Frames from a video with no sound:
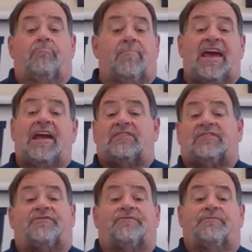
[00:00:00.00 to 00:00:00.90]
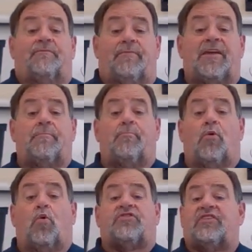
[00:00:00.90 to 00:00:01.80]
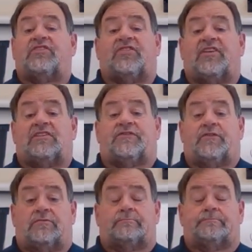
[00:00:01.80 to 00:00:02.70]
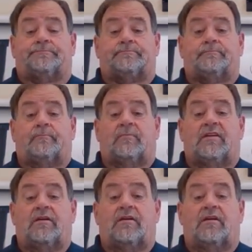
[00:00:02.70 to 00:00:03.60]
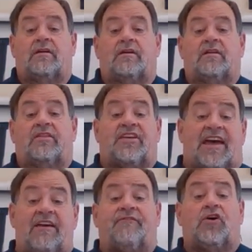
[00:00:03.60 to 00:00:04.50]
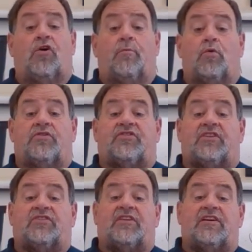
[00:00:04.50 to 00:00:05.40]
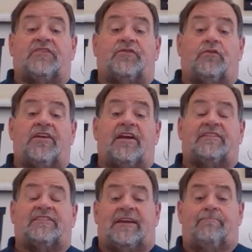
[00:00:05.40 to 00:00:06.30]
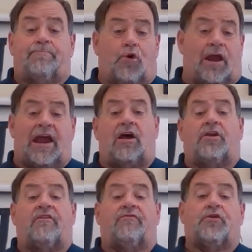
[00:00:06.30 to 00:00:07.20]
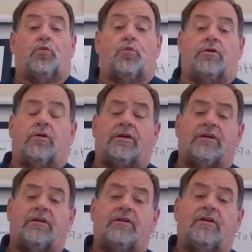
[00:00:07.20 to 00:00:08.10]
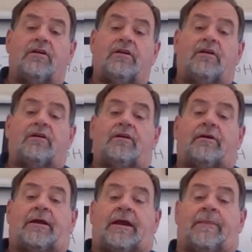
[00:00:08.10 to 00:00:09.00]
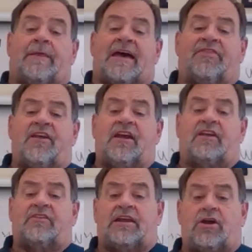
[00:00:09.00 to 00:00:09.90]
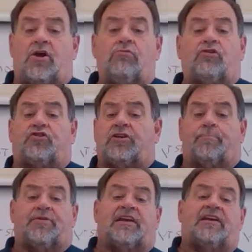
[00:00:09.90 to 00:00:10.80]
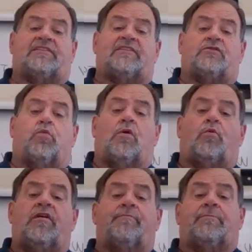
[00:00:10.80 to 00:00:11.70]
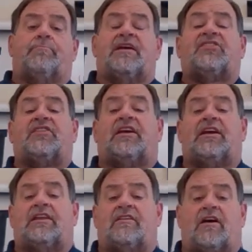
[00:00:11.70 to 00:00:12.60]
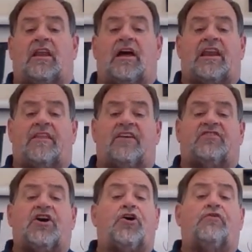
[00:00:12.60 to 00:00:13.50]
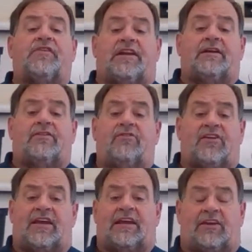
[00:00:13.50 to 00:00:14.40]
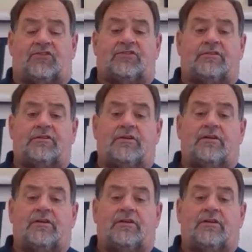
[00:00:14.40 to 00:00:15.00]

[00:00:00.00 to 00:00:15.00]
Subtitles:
makes them more successful. They feel more successful. They seem proud of their work. And I think that ownership piece is what we've been missing in a lot of these COVID things.